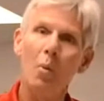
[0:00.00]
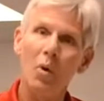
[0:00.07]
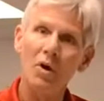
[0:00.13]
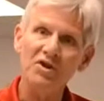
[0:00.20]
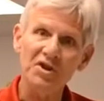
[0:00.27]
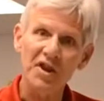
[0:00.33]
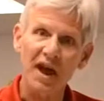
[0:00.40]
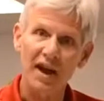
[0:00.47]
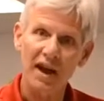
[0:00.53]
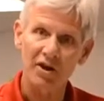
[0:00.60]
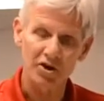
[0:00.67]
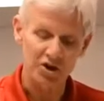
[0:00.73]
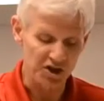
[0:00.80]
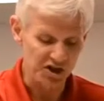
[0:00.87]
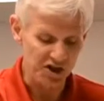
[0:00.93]
Once that
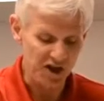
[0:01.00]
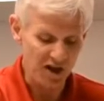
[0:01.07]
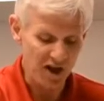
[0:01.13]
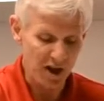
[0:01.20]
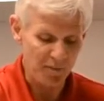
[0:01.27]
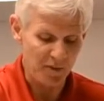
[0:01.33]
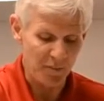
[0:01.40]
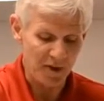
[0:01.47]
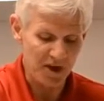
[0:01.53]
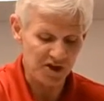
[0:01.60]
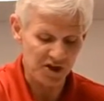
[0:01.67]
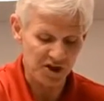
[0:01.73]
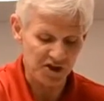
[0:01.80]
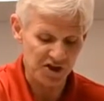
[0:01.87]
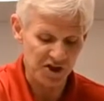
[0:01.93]
energy is eaten up, the
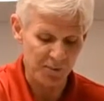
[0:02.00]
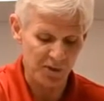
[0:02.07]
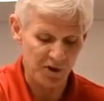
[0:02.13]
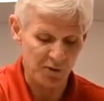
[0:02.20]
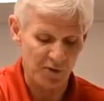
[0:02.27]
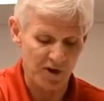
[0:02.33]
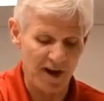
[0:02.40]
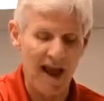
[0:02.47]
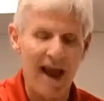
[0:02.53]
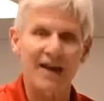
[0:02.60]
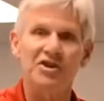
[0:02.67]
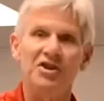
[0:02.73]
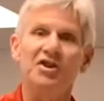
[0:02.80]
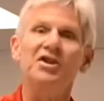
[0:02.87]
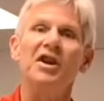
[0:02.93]
piston simply
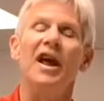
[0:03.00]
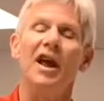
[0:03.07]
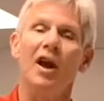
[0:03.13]
relaxes